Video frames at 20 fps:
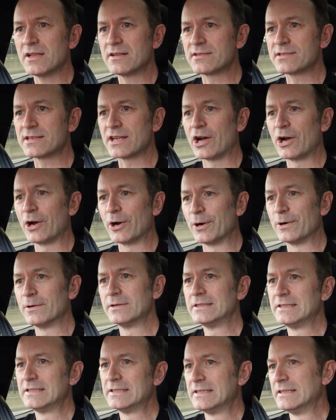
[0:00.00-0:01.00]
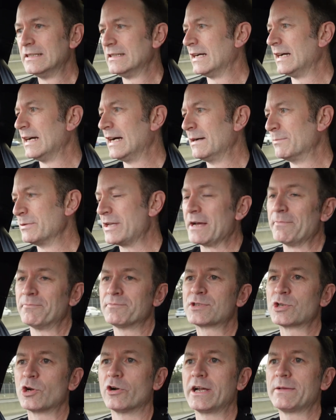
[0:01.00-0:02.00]
So yeah,
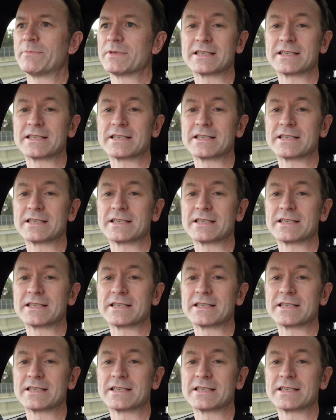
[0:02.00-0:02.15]
sorry,